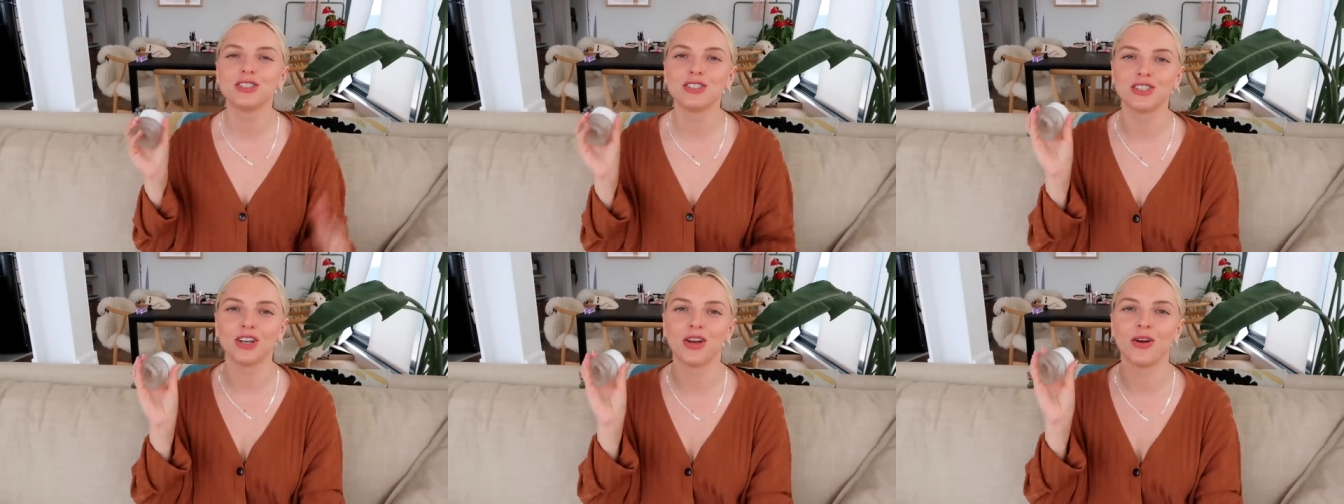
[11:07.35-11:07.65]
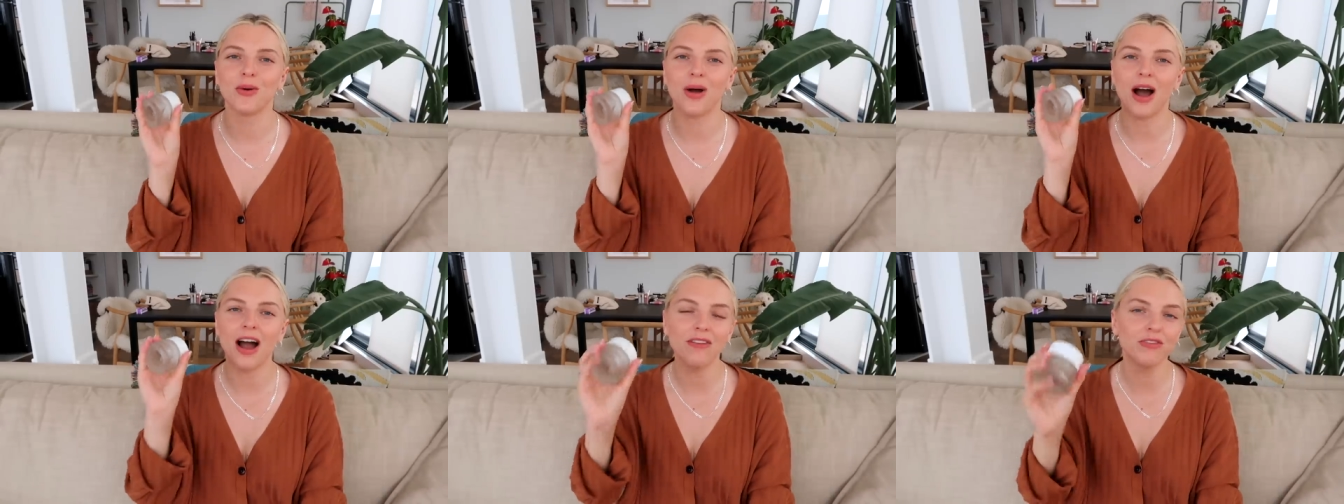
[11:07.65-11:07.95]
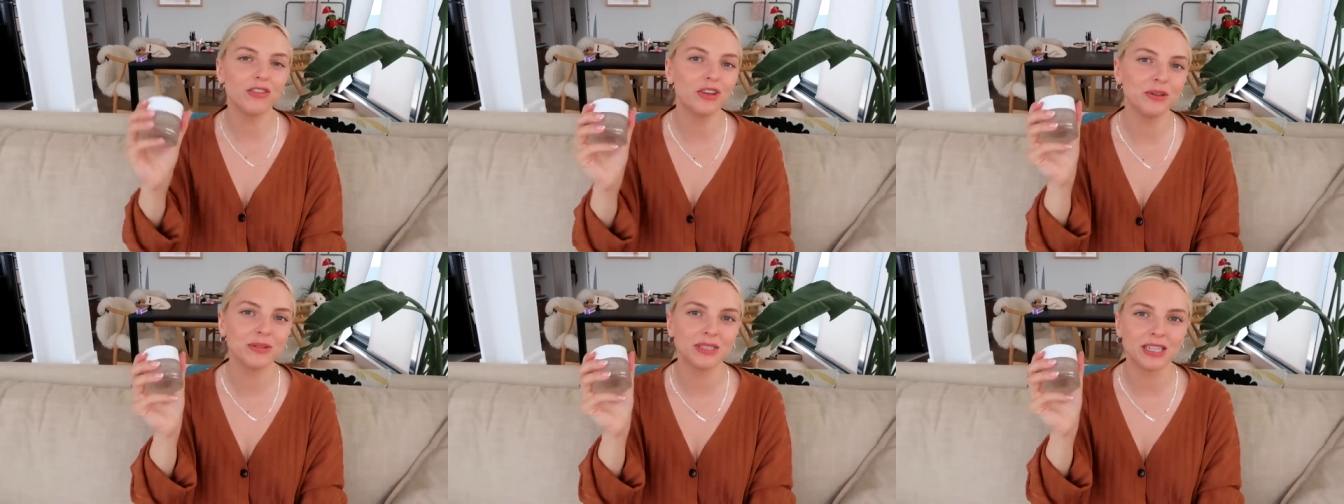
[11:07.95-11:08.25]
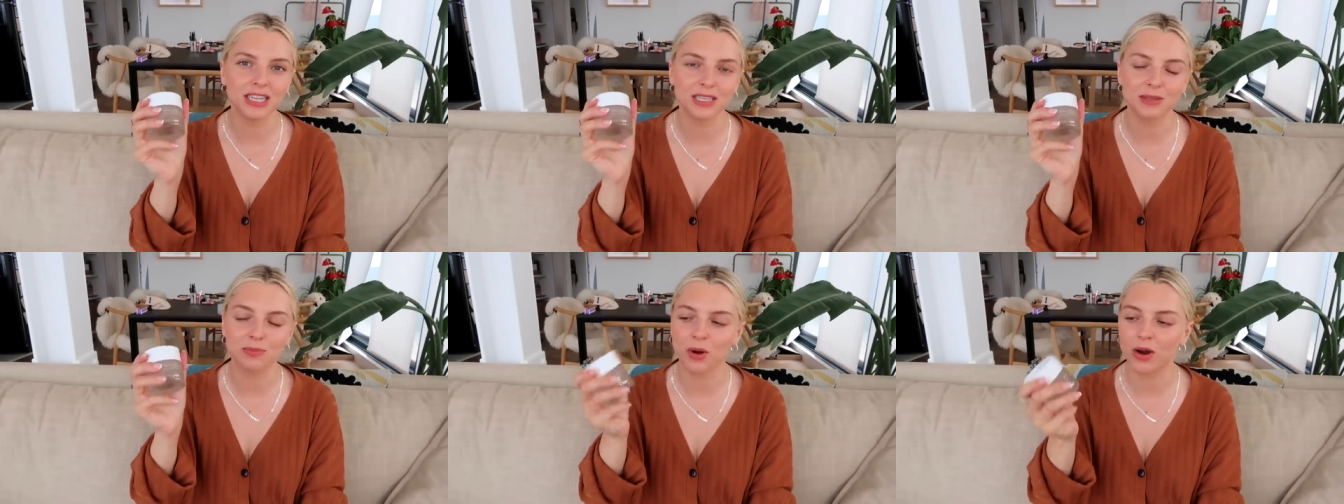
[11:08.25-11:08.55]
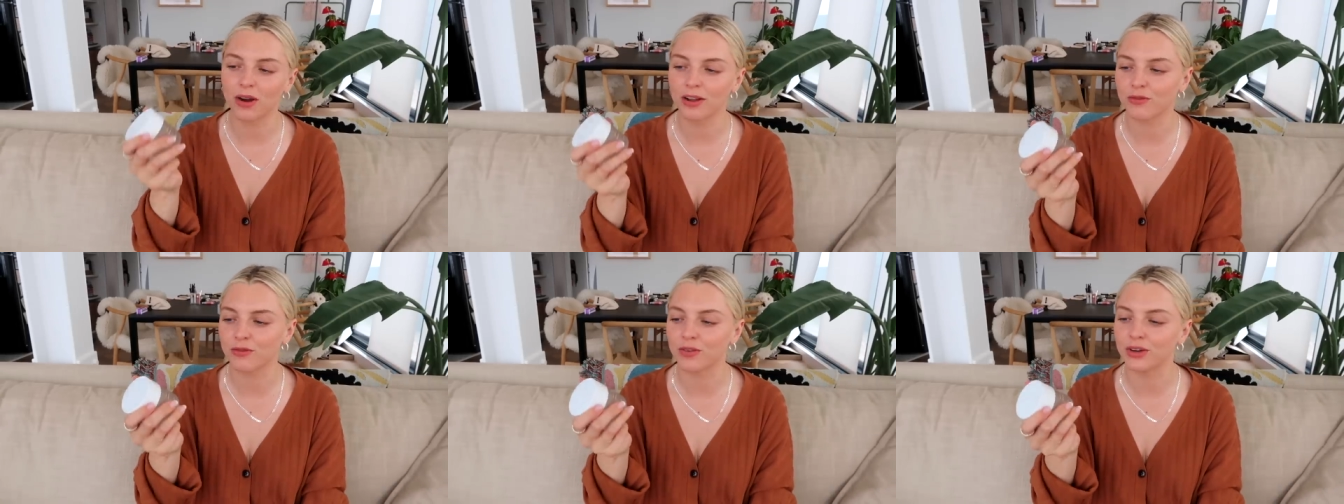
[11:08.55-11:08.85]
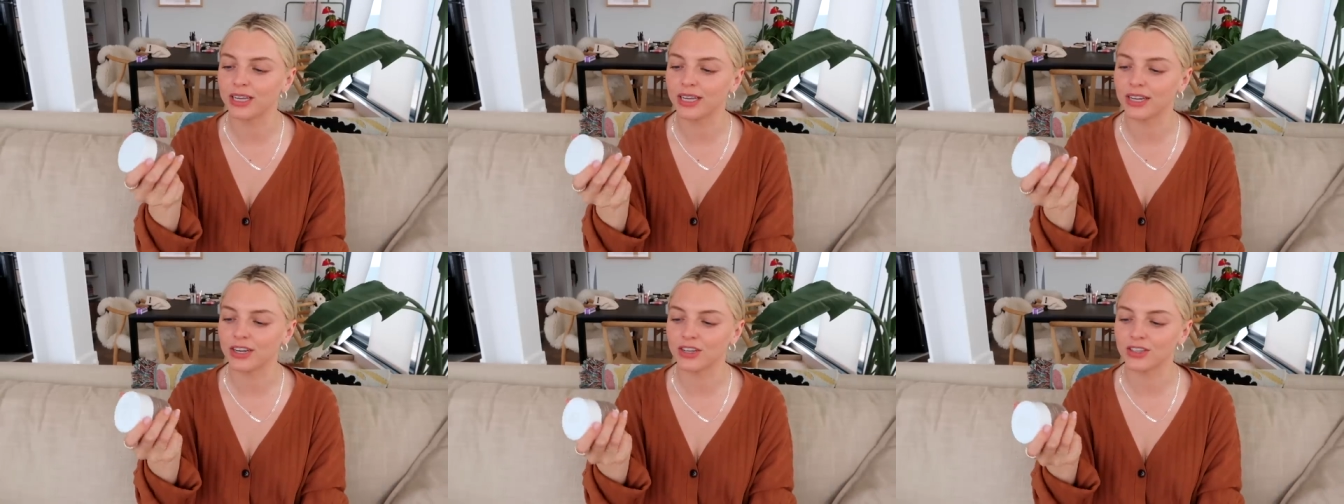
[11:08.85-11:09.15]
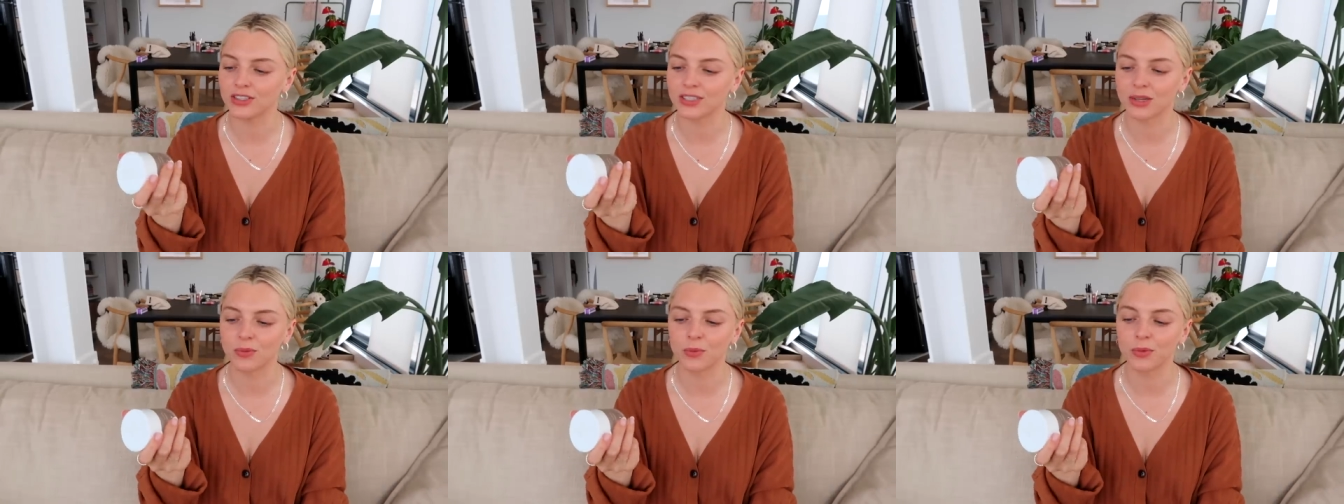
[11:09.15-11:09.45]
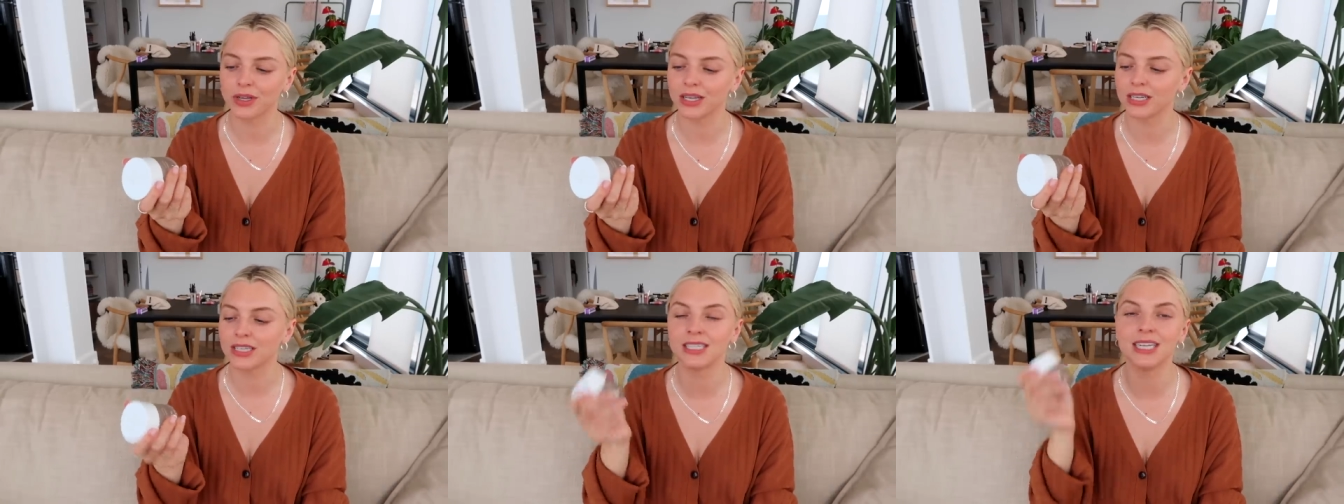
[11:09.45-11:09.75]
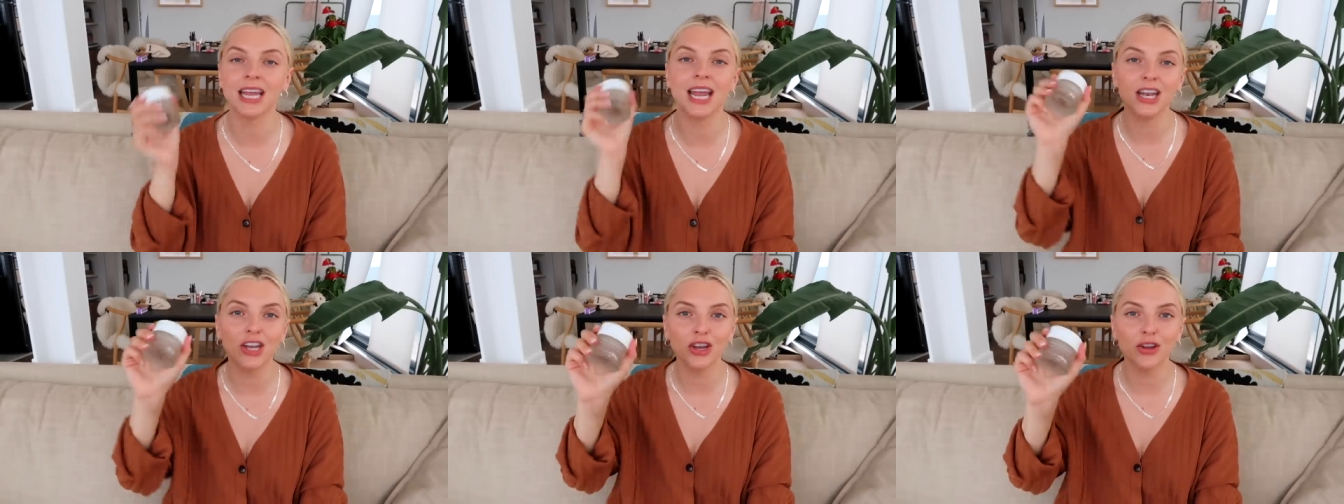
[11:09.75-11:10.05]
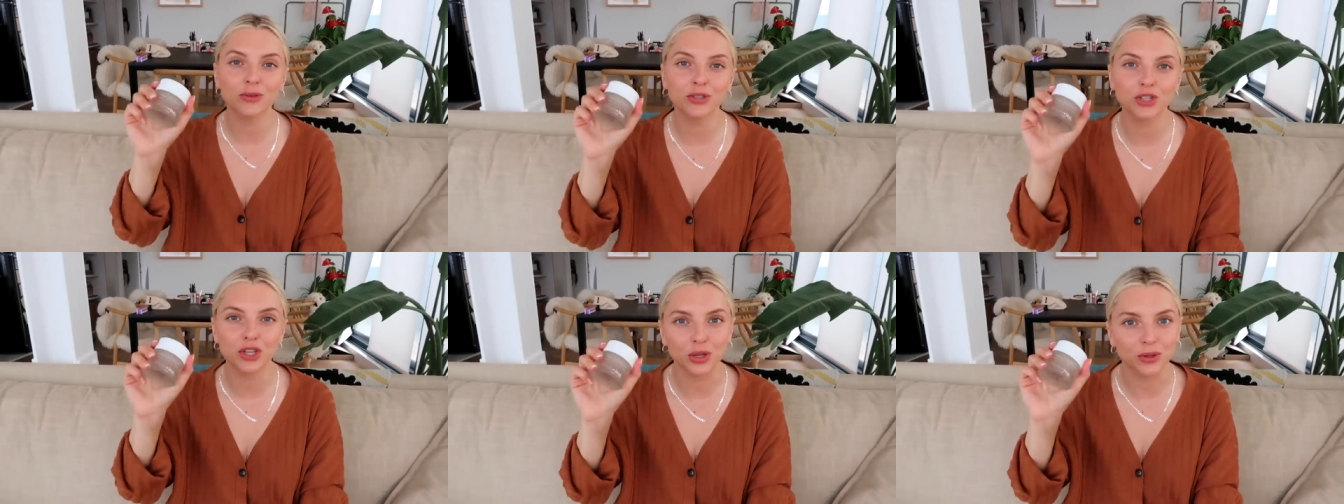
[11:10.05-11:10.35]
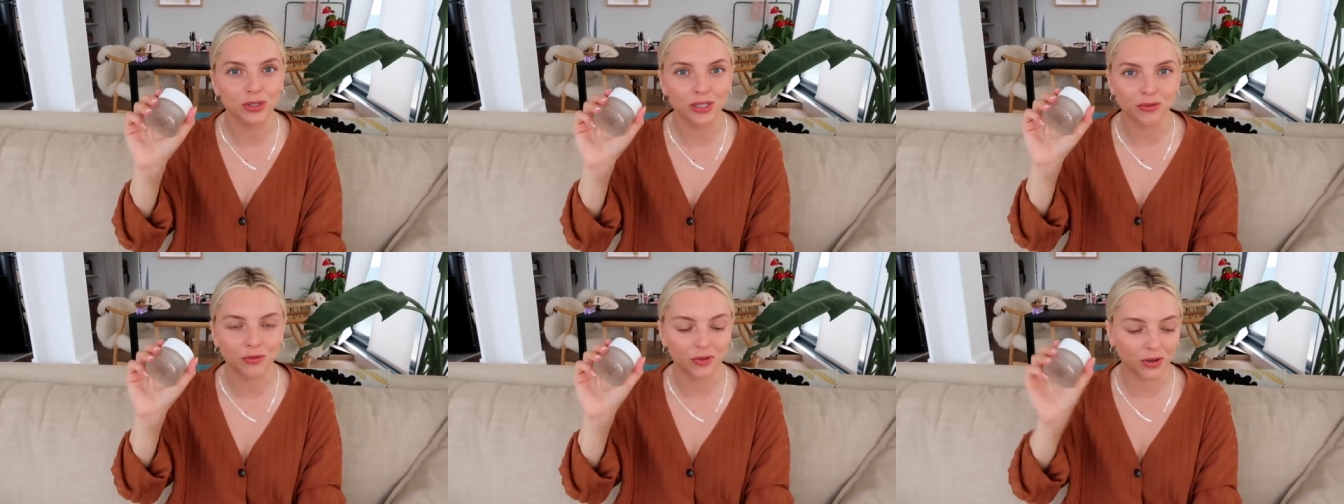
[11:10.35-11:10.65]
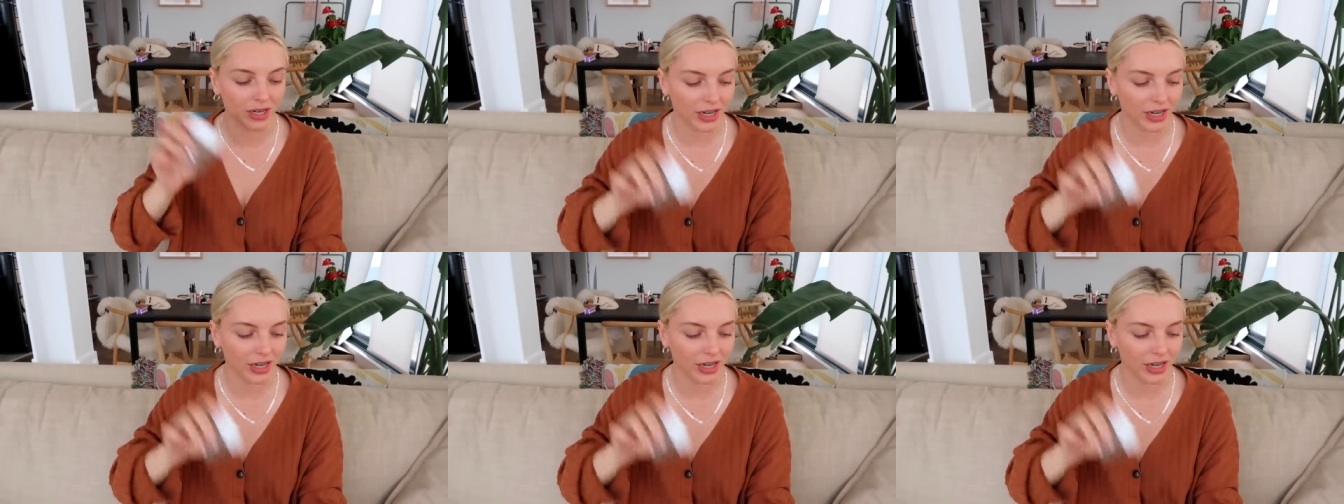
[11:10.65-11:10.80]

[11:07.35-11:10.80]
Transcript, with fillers: So I've used this product for years and will continue to use it for